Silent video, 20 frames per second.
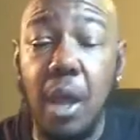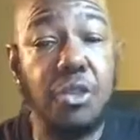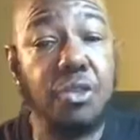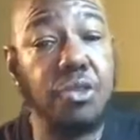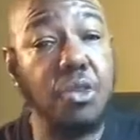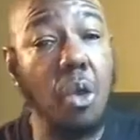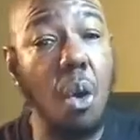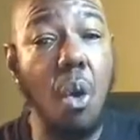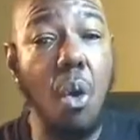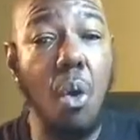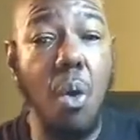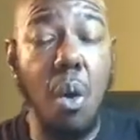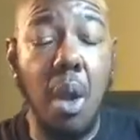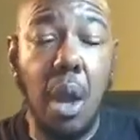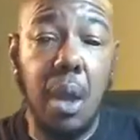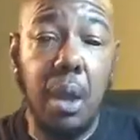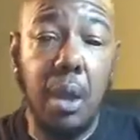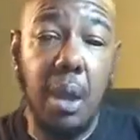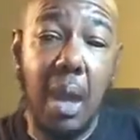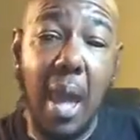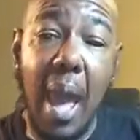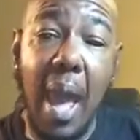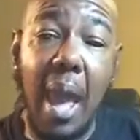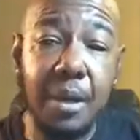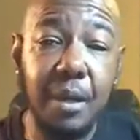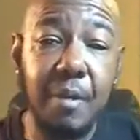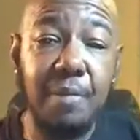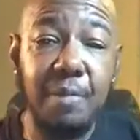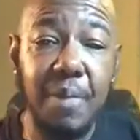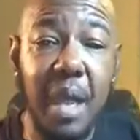So
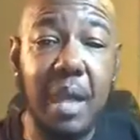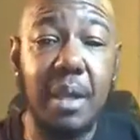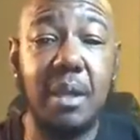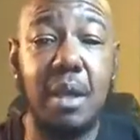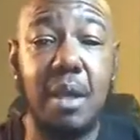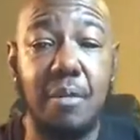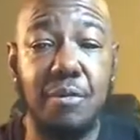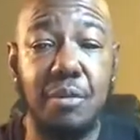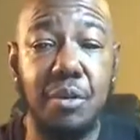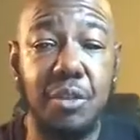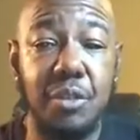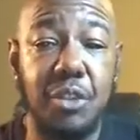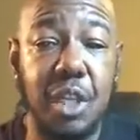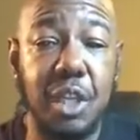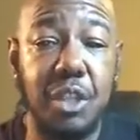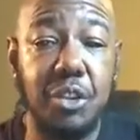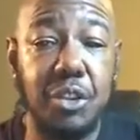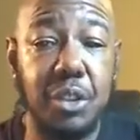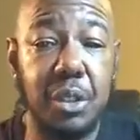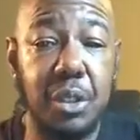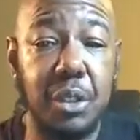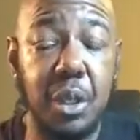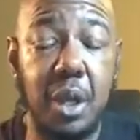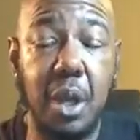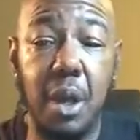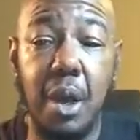out of that conversation,